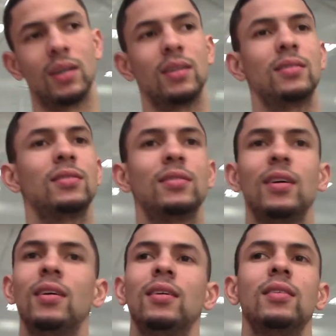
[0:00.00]

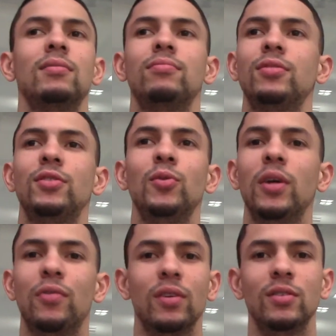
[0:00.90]
It's
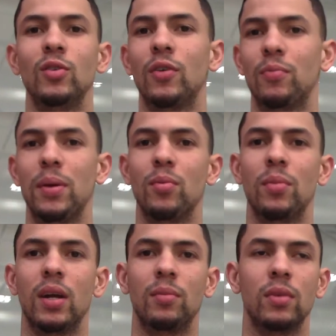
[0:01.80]
two different people,
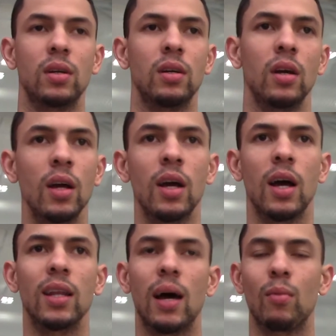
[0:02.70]
man.
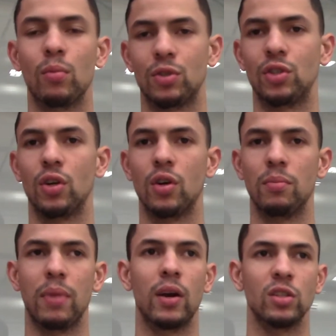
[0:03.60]
I'm a lot more mature
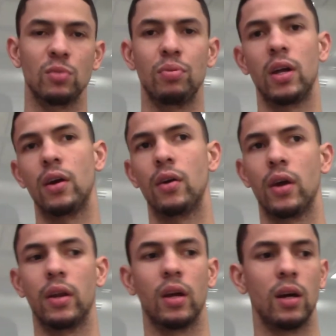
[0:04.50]
and better as a
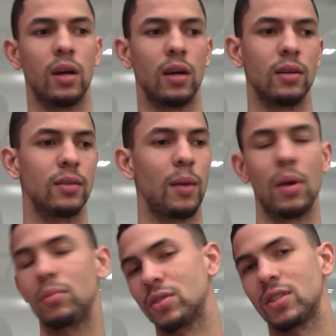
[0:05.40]
player, and
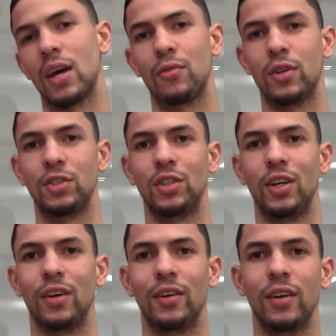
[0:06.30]
I'm just excited for this year.